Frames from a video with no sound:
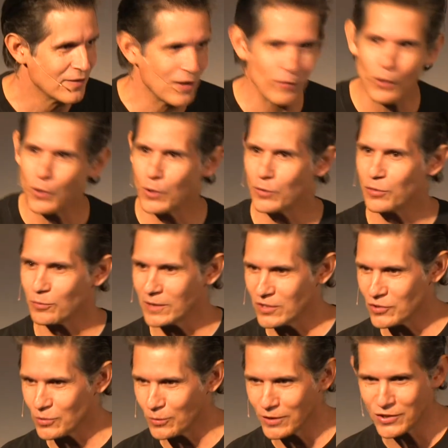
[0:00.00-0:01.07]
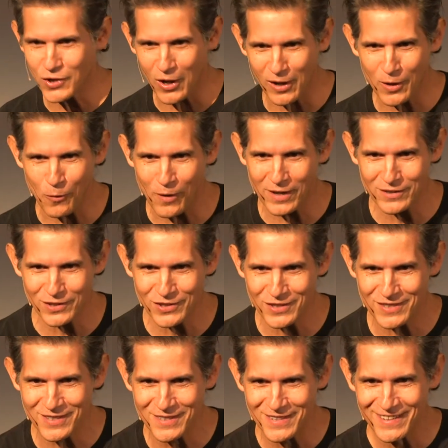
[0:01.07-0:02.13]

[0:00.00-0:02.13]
you ever heard three stories all at once?